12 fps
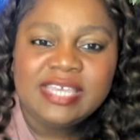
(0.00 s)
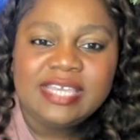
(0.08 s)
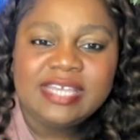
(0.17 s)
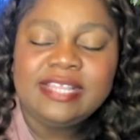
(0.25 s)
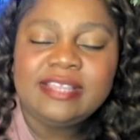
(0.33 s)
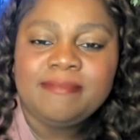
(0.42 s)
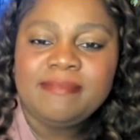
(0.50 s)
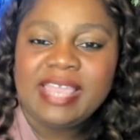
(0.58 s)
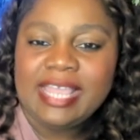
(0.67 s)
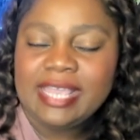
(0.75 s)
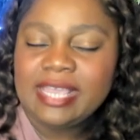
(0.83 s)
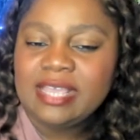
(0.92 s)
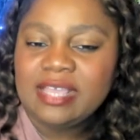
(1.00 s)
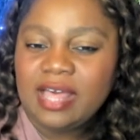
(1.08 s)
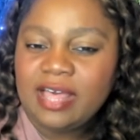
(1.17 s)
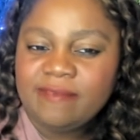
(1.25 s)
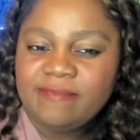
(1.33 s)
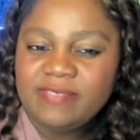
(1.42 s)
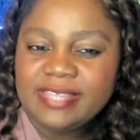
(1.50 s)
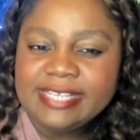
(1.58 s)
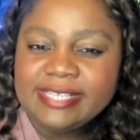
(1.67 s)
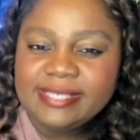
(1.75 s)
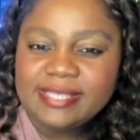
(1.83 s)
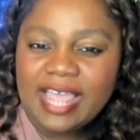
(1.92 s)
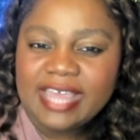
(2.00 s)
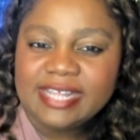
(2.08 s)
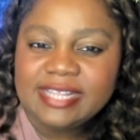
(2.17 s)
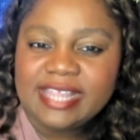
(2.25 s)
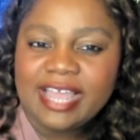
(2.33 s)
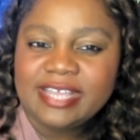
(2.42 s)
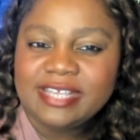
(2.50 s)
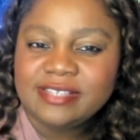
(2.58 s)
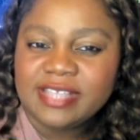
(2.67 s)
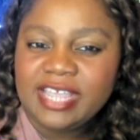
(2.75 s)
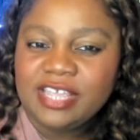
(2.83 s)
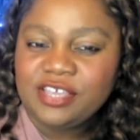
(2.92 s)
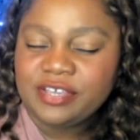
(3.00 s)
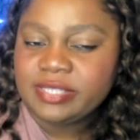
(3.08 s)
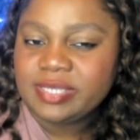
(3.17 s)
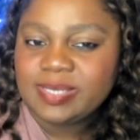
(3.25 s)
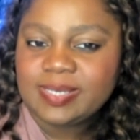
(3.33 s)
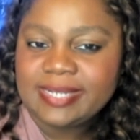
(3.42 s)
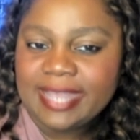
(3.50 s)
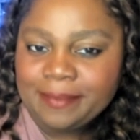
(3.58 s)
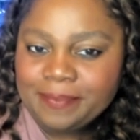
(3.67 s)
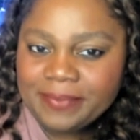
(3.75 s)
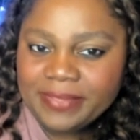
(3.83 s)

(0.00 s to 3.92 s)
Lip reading: the making of this. I think that is a good step.